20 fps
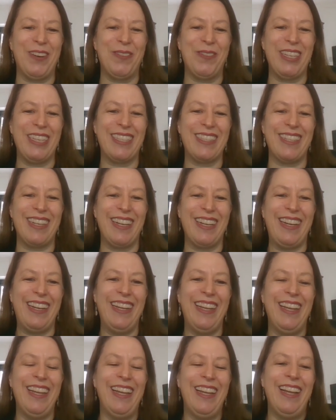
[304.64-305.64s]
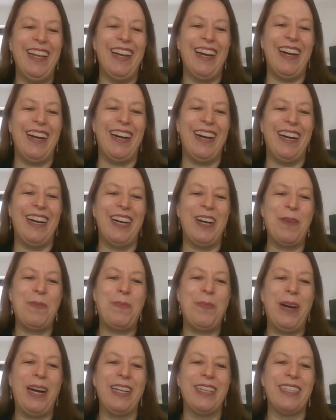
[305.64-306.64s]
obviously.
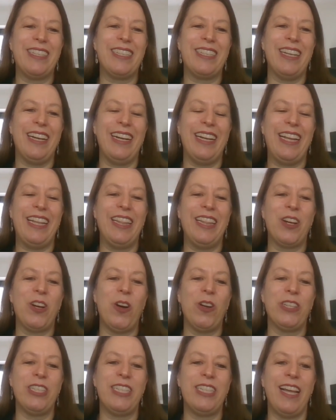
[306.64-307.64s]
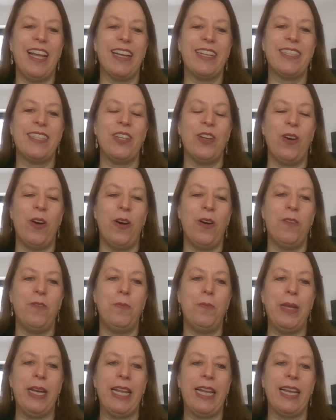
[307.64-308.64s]
but in the context
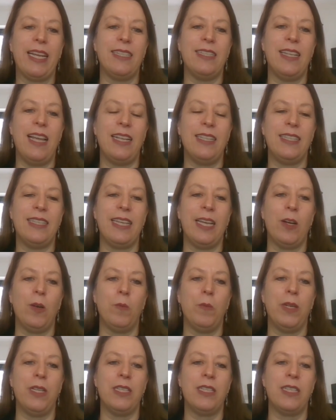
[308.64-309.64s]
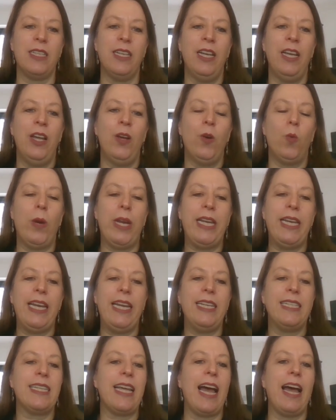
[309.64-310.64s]
of billing and settlement, we
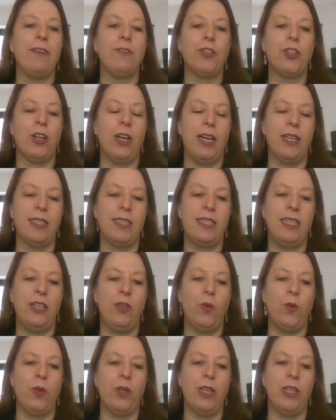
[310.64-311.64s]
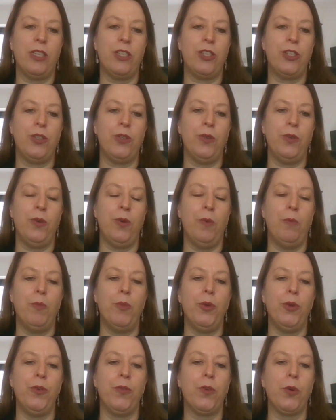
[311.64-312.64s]
need to have trust in order to
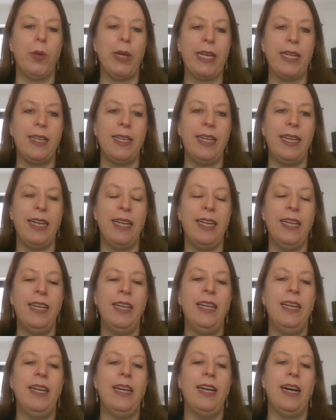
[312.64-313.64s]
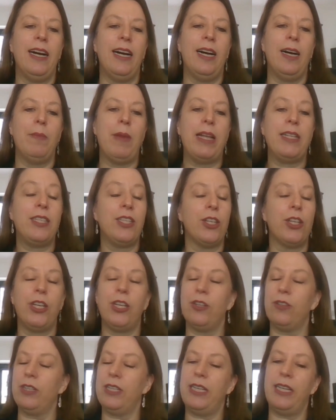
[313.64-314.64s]
move quickly. And
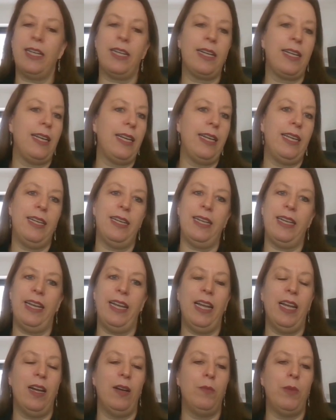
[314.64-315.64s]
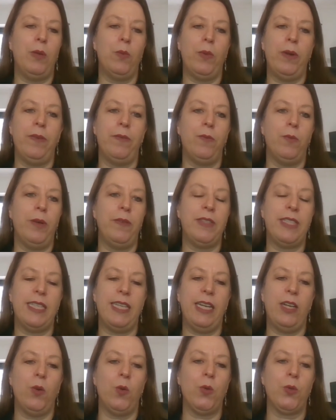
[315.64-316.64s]
security, clearly, I mean, we've
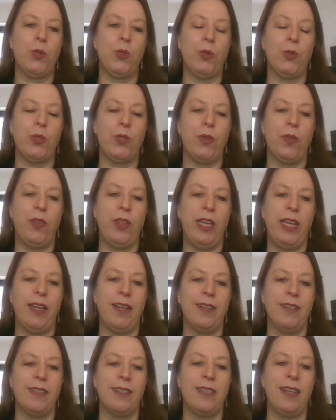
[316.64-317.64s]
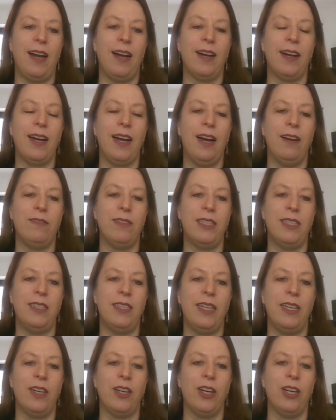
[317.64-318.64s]
seen all sorts of things uncovered
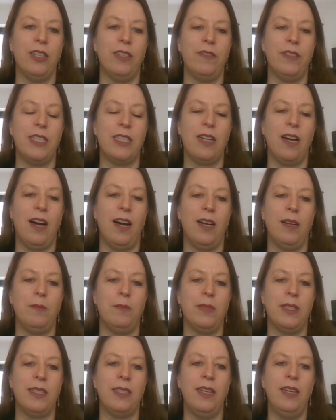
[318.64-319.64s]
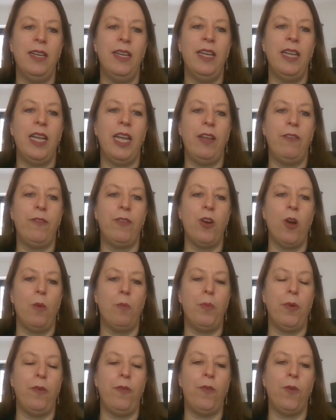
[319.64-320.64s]
in COVID times, if
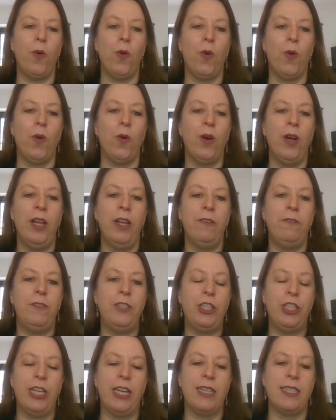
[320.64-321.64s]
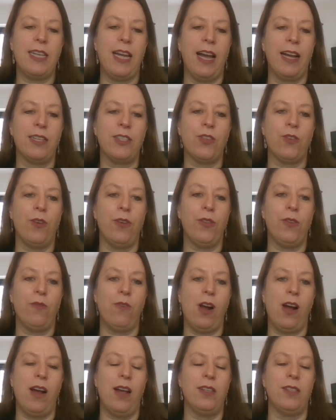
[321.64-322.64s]
not before. Phishing attacks are on the
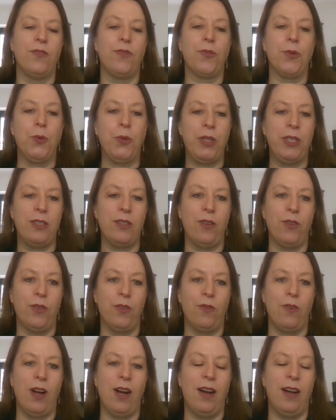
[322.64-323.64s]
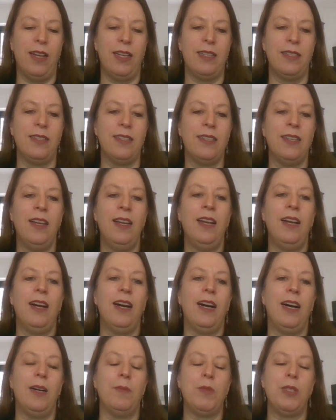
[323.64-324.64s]
rise, fraud is on the rise,
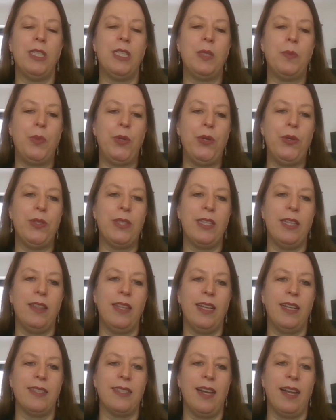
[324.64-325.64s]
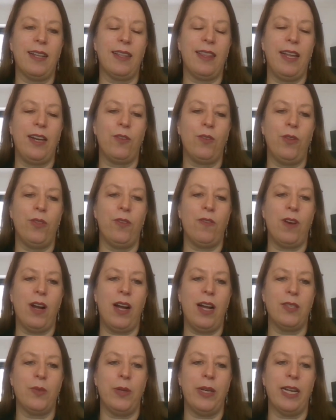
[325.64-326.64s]
disputes and things like that are on the
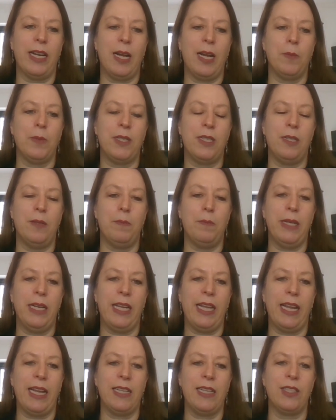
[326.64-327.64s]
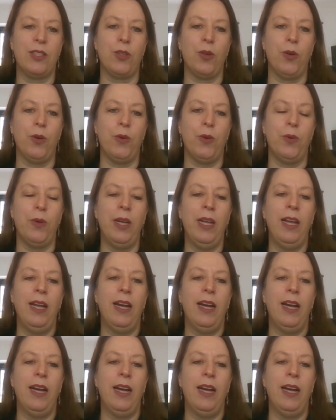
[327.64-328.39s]
rise when it comes to billing. So